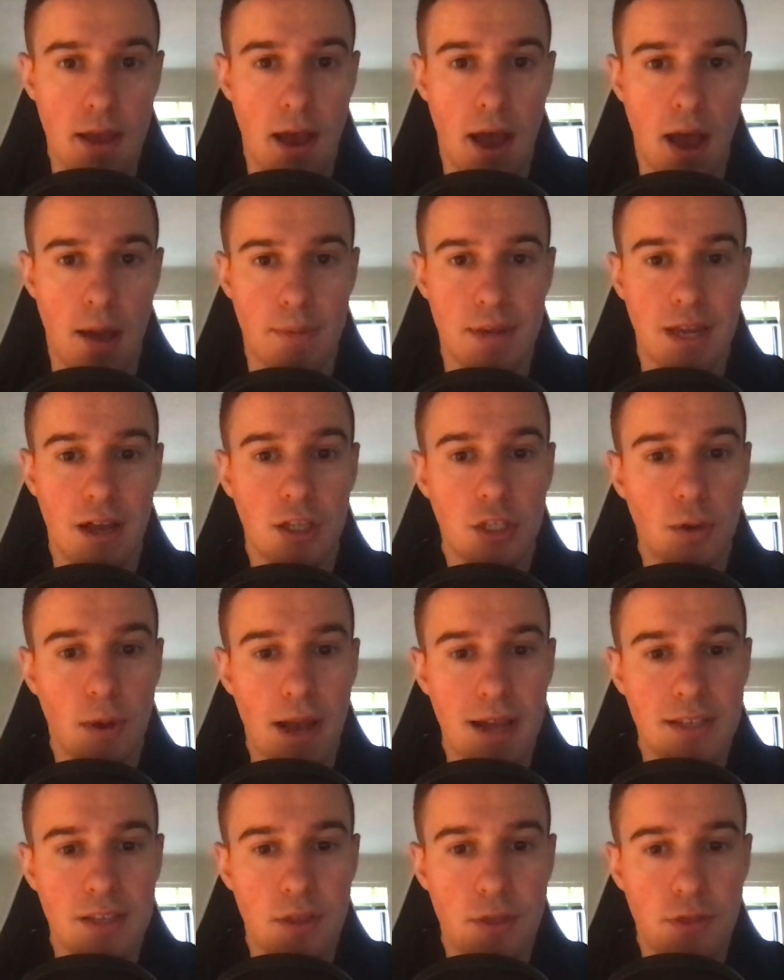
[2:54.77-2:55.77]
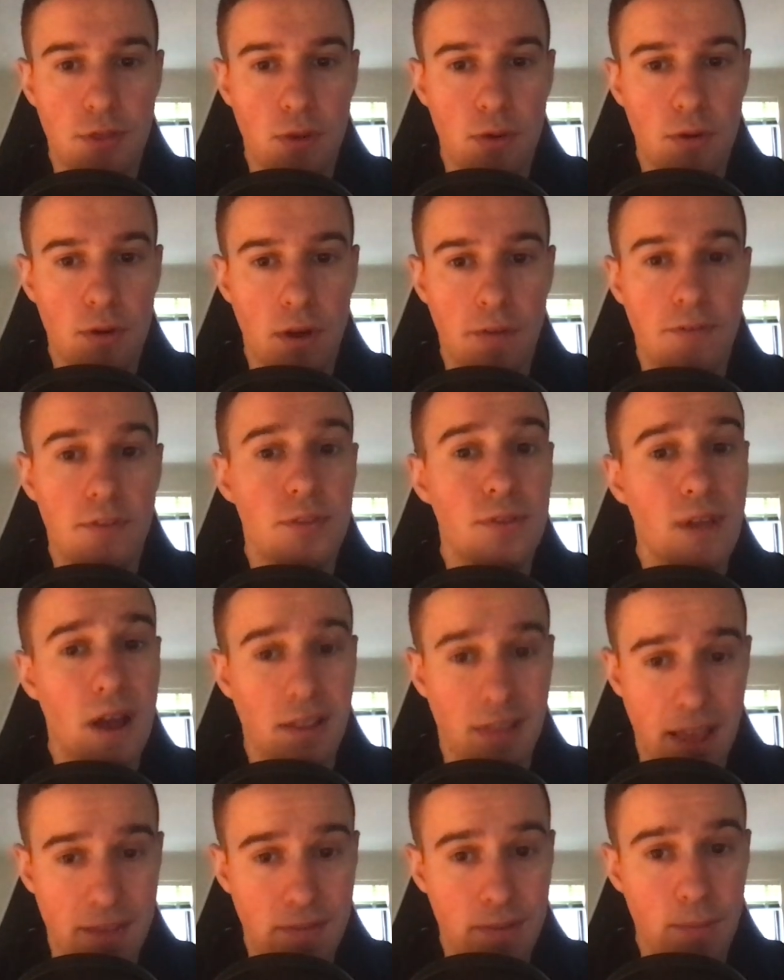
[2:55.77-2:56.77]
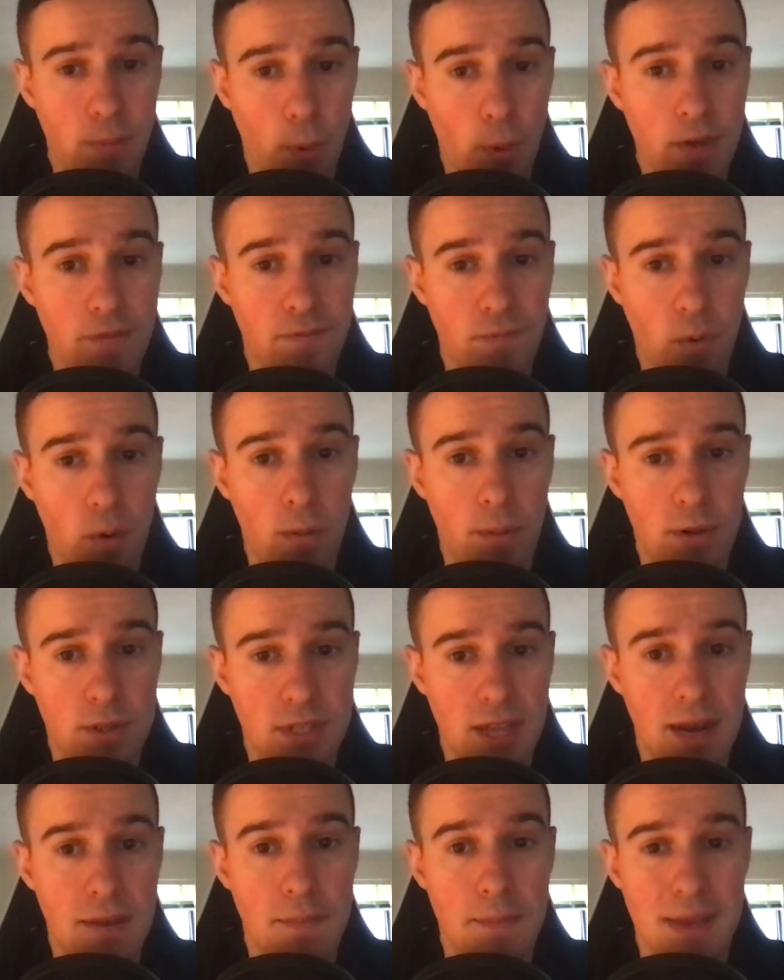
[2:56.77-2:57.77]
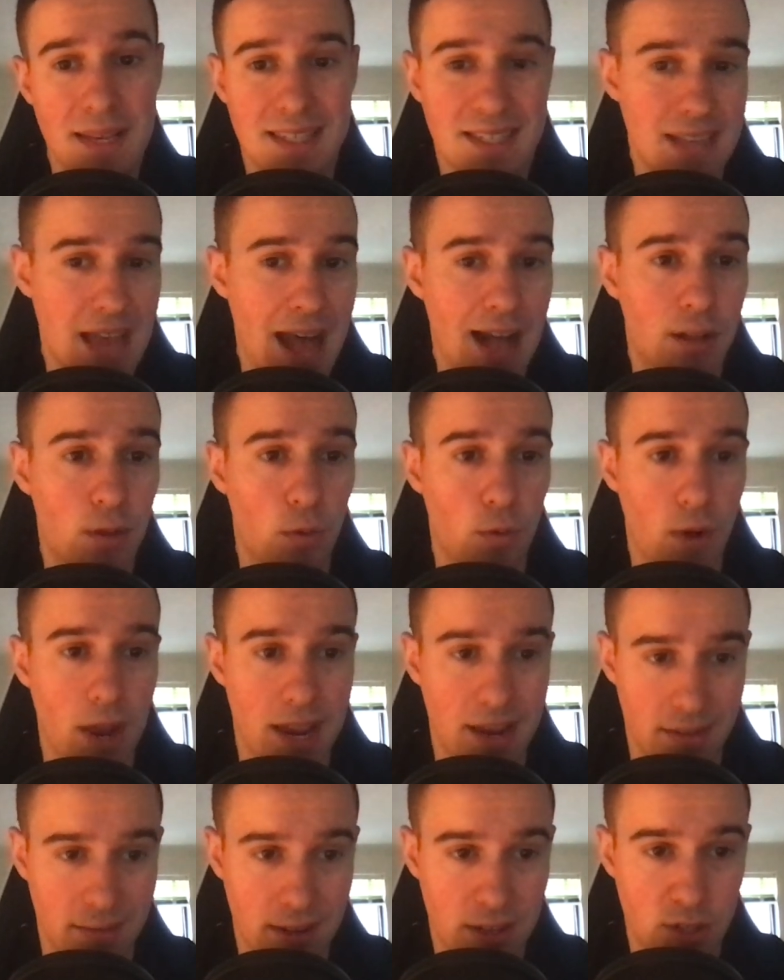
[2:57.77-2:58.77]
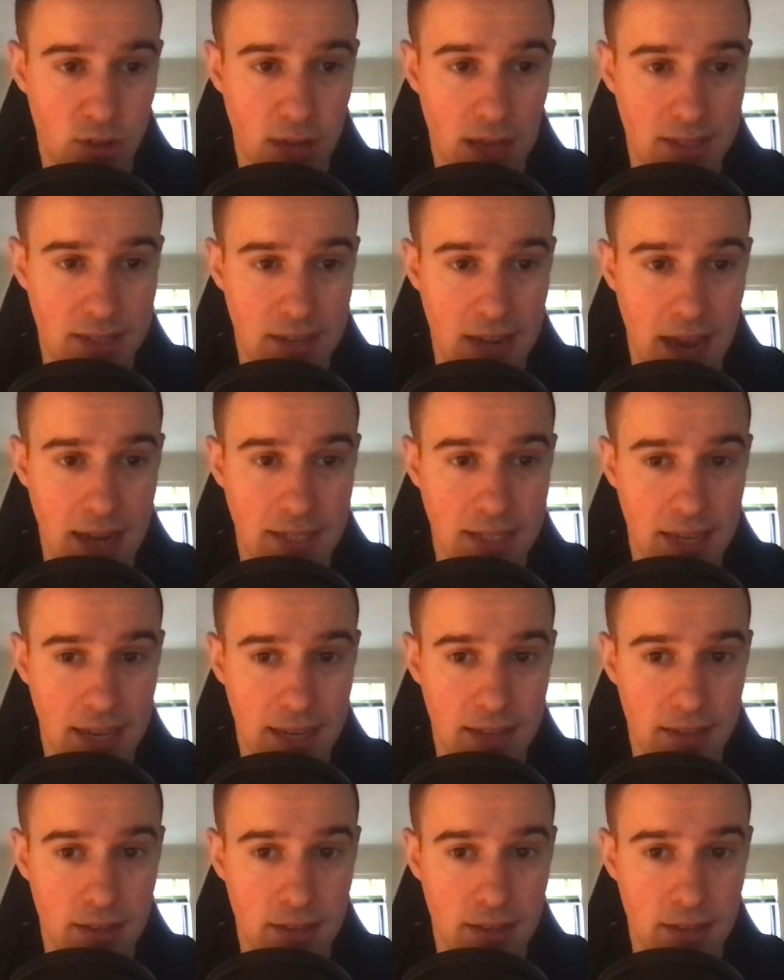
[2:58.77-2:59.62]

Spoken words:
He also has a 11.4% missed tackle rate in 2019.